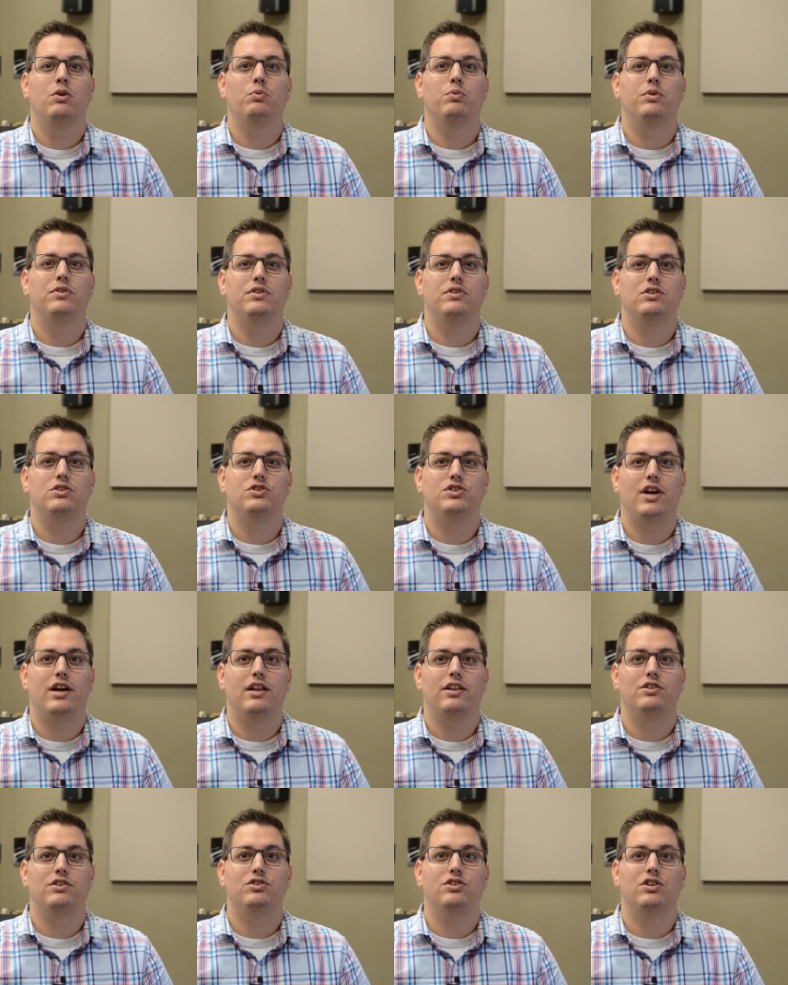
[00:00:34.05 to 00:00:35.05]
with these
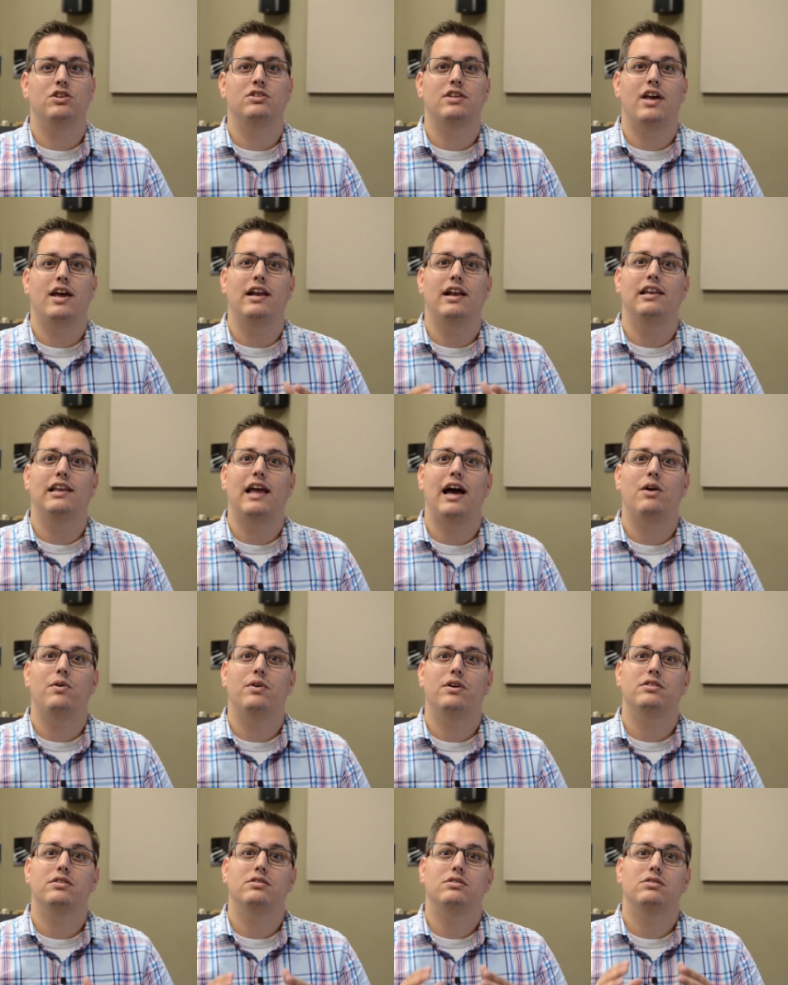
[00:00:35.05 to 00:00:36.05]
challenges and allow
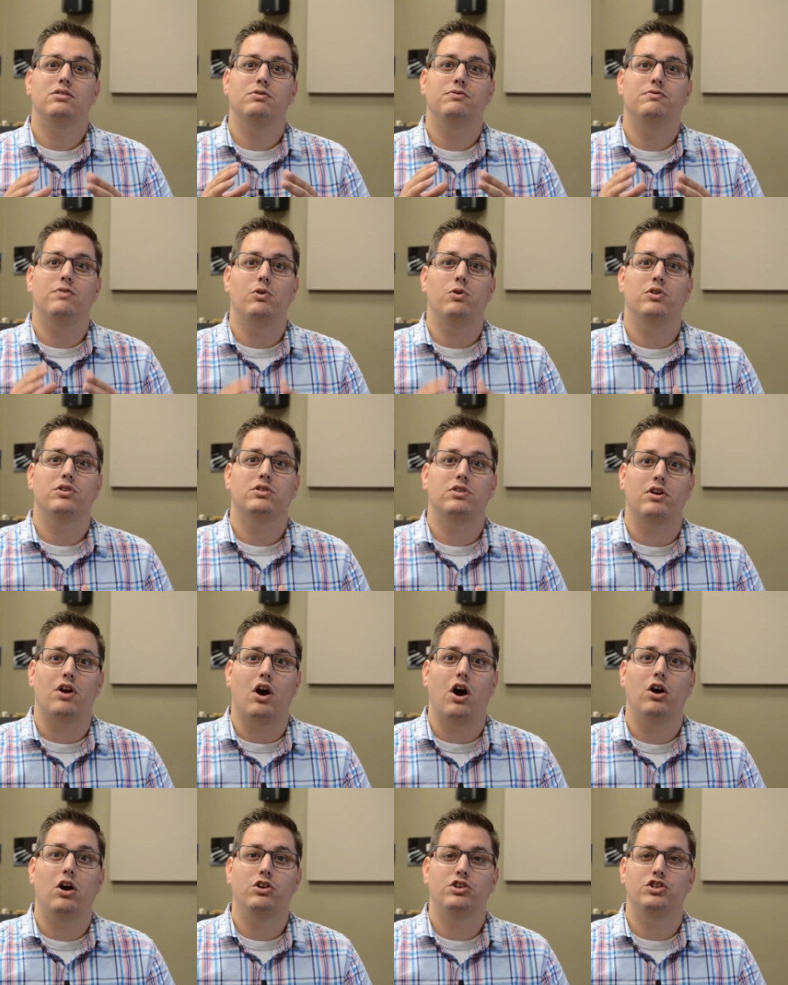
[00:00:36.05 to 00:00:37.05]
us to focus on
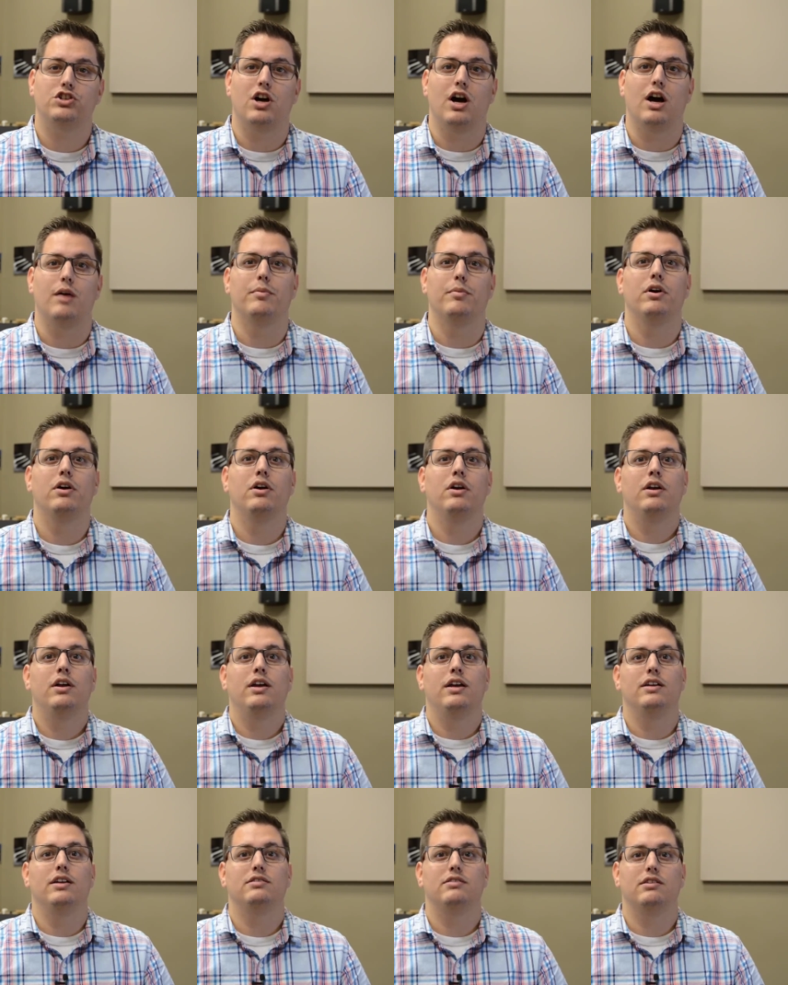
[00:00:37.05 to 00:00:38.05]
our job
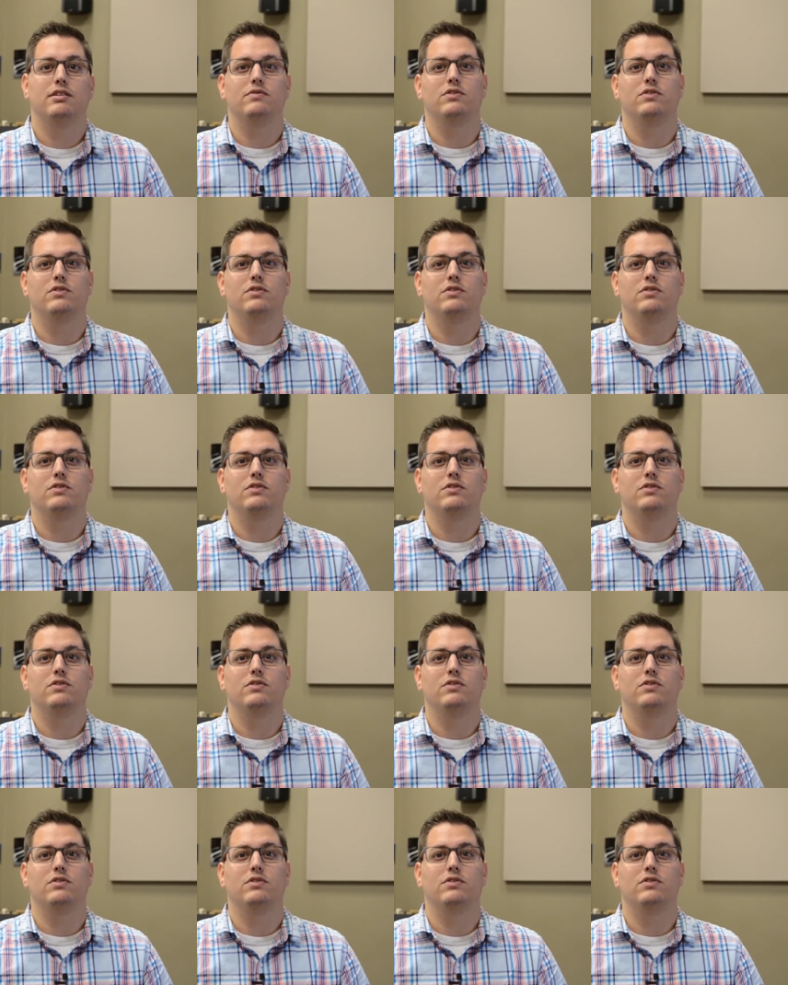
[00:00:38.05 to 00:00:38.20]
instead of